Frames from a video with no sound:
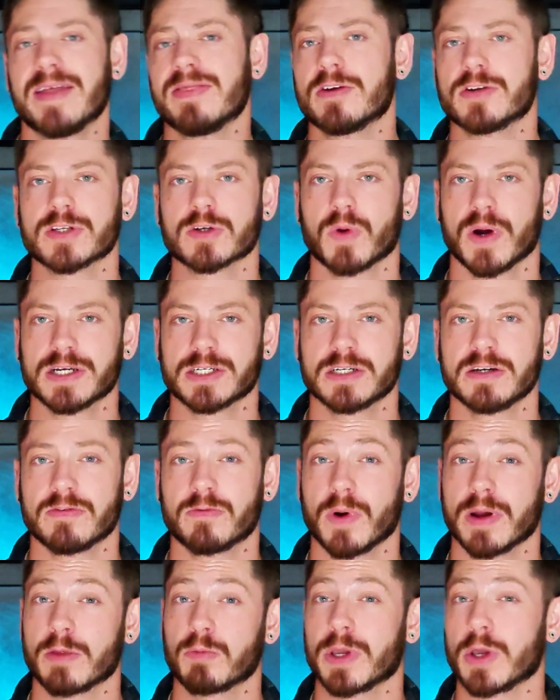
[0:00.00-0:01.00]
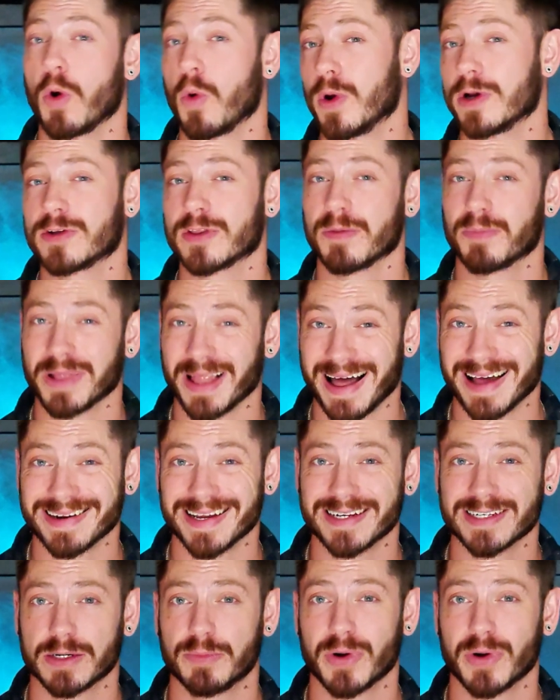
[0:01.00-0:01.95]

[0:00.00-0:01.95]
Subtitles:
then there's the question of whether we owe it to the planet